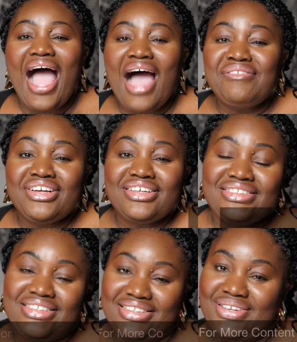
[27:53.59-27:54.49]
Have a
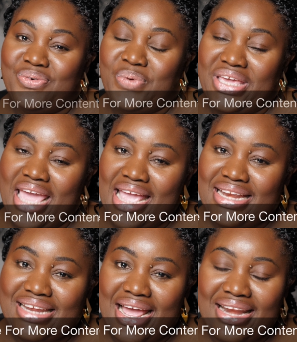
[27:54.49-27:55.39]
good
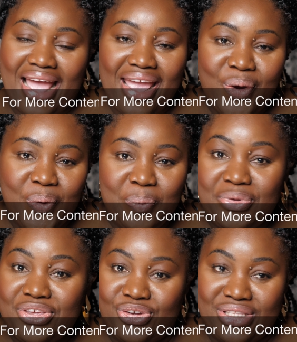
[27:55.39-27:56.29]
weekend, and I hope
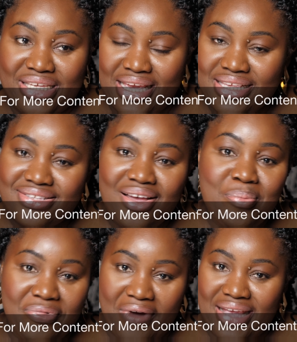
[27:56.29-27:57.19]
your days
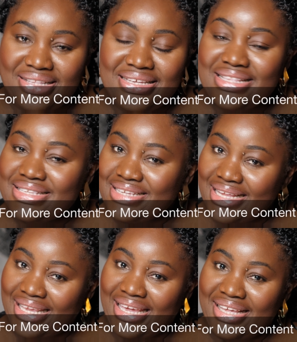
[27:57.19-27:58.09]
are bright and
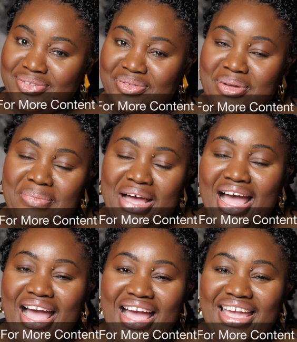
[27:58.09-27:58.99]
sunny.
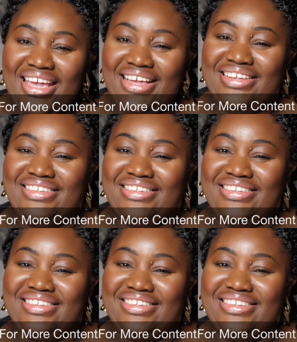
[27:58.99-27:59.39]
Bye.